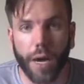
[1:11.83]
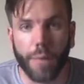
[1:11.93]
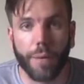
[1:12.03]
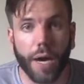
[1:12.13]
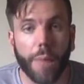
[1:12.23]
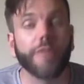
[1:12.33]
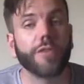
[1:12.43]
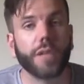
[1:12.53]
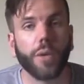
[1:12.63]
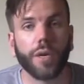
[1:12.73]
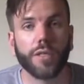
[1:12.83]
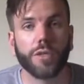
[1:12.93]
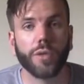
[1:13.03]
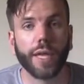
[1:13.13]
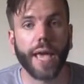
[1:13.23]
pump if you don't want to
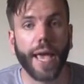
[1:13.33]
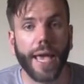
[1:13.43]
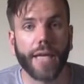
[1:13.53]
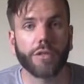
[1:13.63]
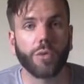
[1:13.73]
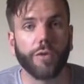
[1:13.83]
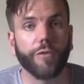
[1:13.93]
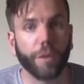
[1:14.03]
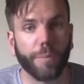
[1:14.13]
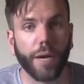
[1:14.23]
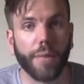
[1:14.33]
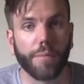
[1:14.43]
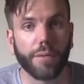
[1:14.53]
do like a hand or foot pump.